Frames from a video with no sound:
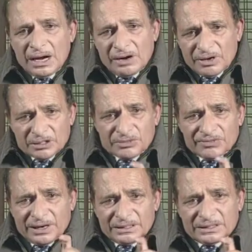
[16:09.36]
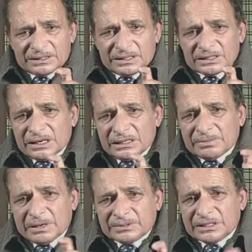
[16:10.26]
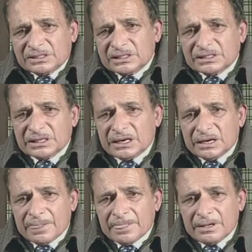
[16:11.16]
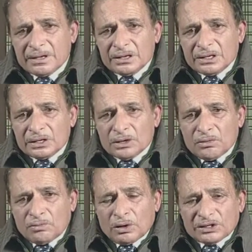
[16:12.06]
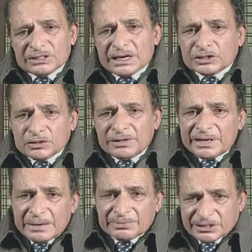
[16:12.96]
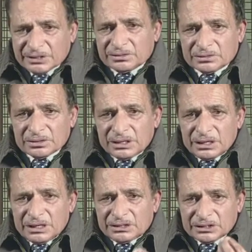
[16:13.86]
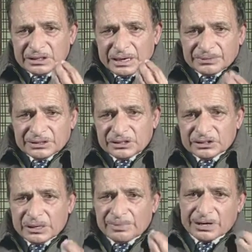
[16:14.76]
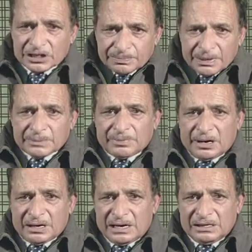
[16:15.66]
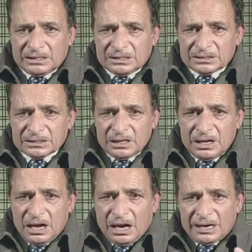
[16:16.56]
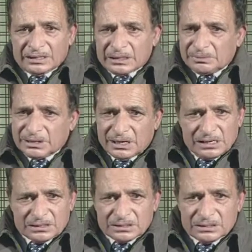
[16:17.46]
And once we find that this kind of absence is there, what is actually absent? Is it absence of respect for elders or something else?